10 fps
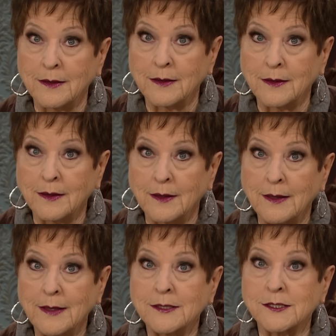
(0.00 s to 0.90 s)
mm.
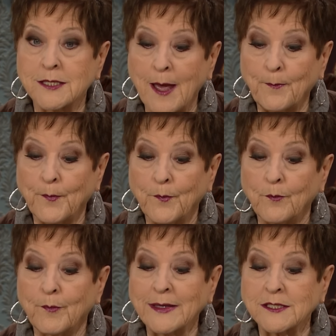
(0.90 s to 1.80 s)
step
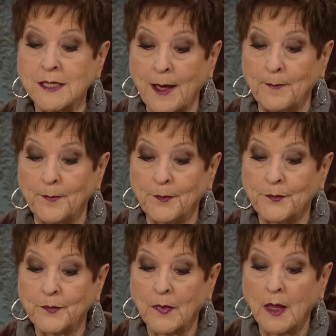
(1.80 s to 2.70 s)
by step.
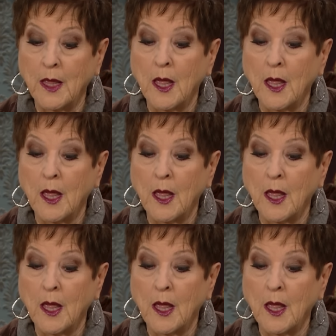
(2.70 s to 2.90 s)
Praise God.